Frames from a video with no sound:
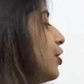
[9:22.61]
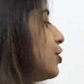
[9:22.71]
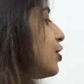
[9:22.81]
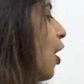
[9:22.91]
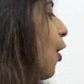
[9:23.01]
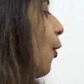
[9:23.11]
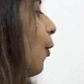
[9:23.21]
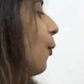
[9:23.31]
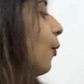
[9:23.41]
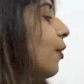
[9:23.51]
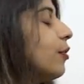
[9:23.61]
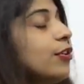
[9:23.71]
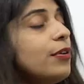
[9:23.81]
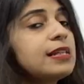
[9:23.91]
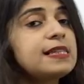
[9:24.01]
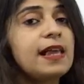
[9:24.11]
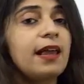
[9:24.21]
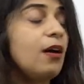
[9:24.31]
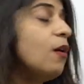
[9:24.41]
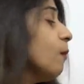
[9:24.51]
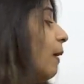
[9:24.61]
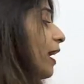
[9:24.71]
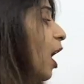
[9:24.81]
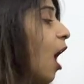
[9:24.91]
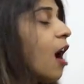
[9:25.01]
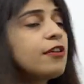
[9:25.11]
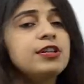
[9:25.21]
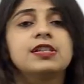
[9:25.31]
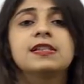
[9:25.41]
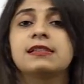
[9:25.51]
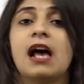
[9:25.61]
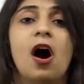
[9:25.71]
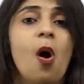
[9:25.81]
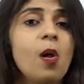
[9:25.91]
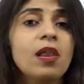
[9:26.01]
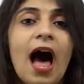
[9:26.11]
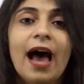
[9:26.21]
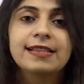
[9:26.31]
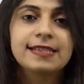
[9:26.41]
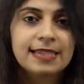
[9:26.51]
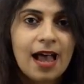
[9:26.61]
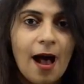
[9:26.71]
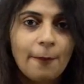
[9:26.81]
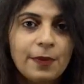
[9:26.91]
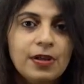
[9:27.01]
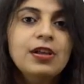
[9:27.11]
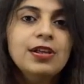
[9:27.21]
So you can say, oh, my car is all iced up.